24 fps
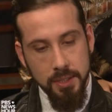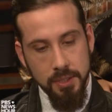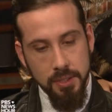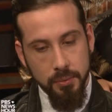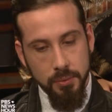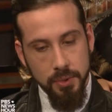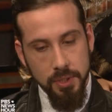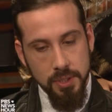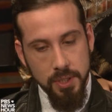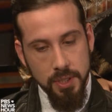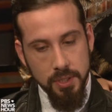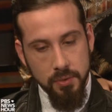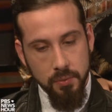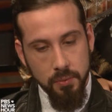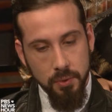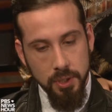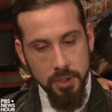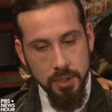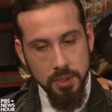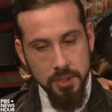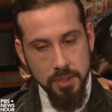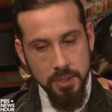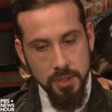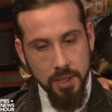and so it's, it's
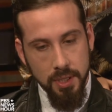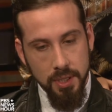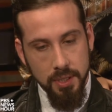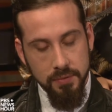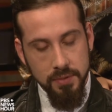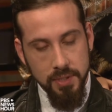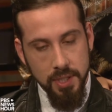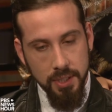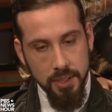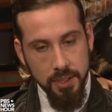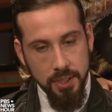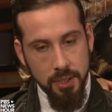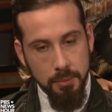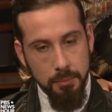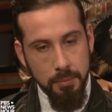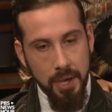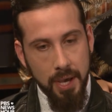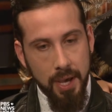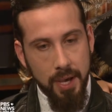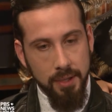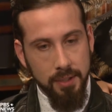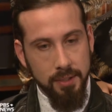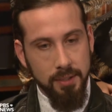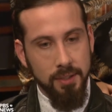really just kind of taking it
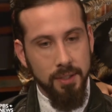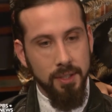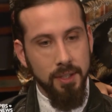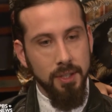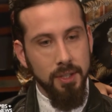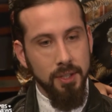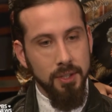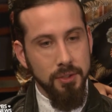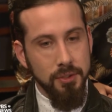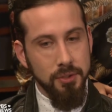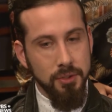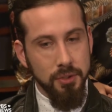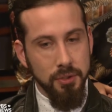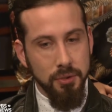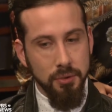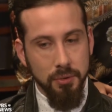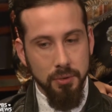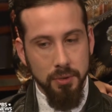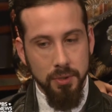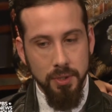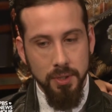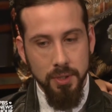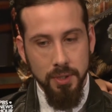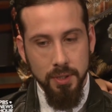back
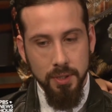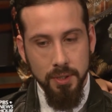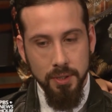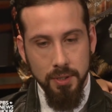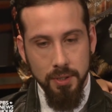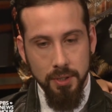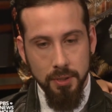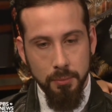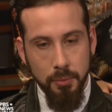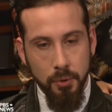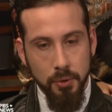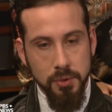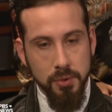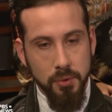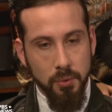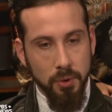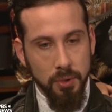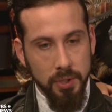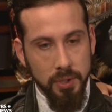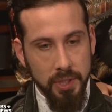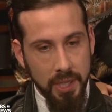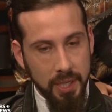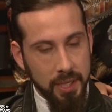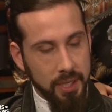to the most
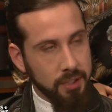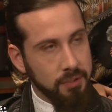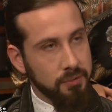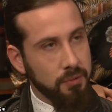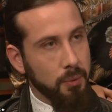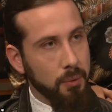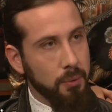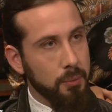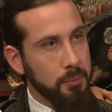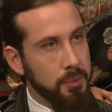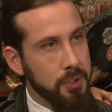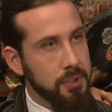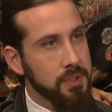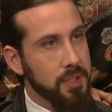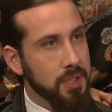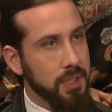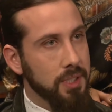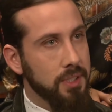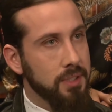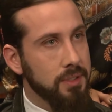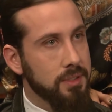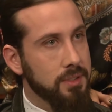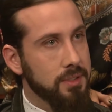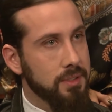organic form of music,
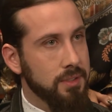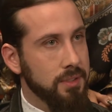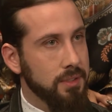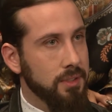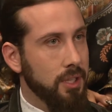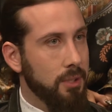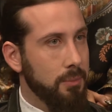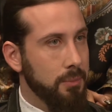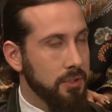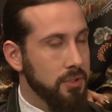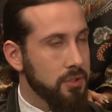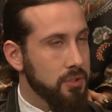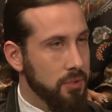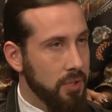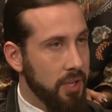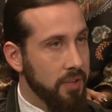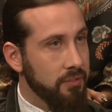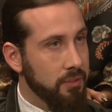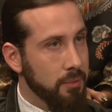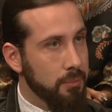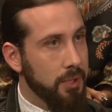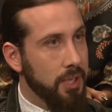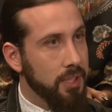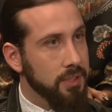and it's coming straight
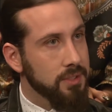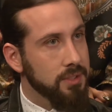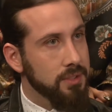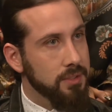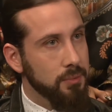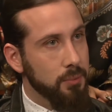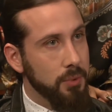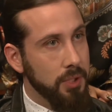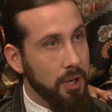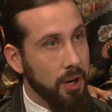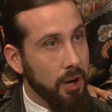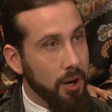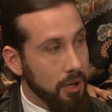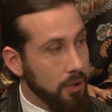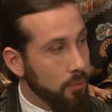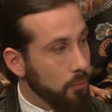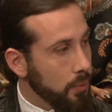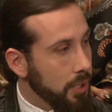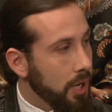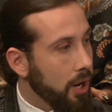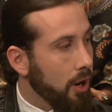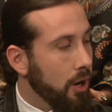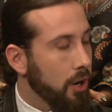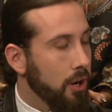from us. We are,
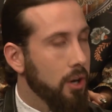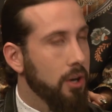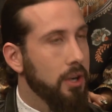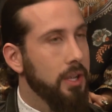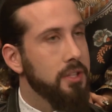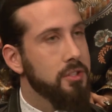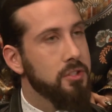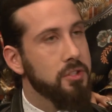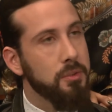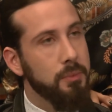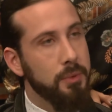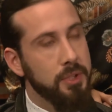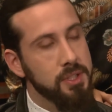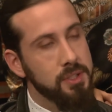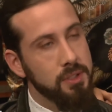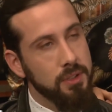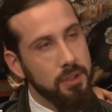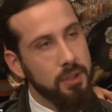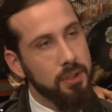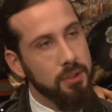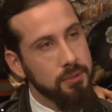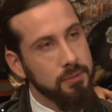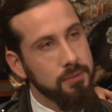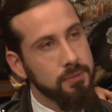we are our instruments,
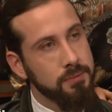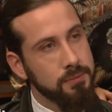you know?